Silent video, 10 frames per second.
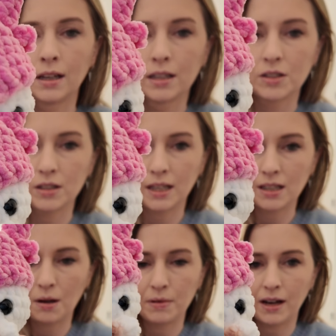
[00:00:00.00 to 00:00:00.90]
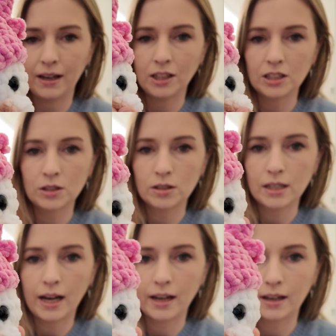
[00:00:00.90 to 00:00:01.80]
So it's daytime now. It just looks
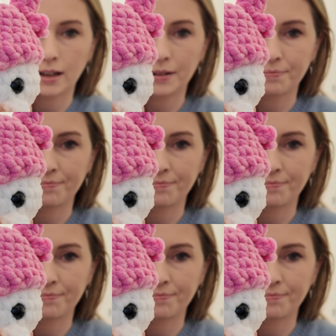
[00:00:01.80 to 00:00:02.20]
like,